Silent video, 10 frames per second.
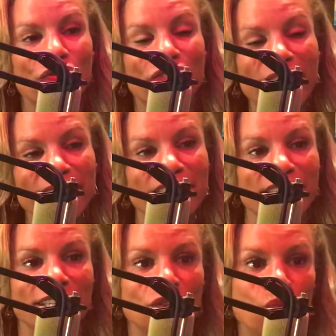this
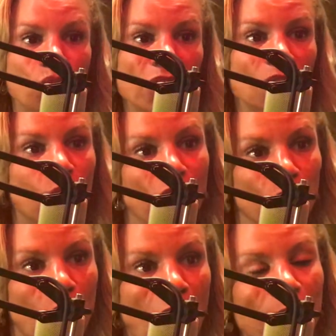is really
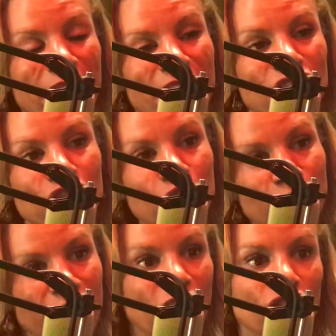worthwhile because you
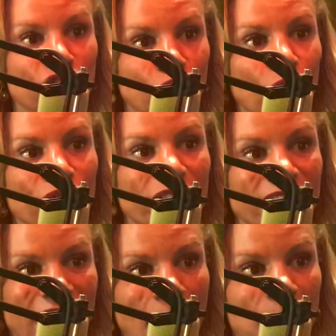can control the
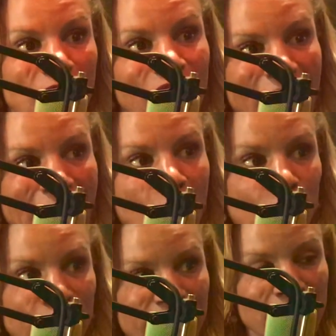depth of how
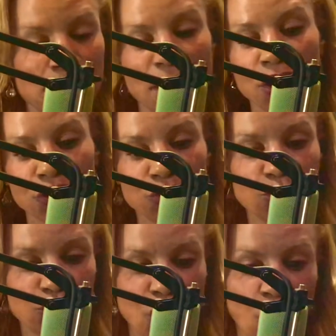deep
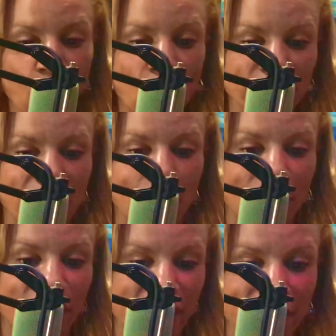you go on top
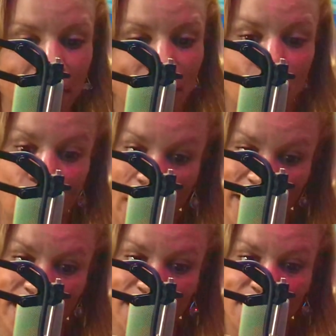of him,
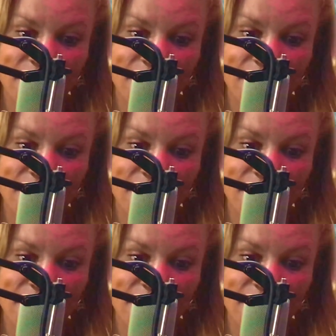right?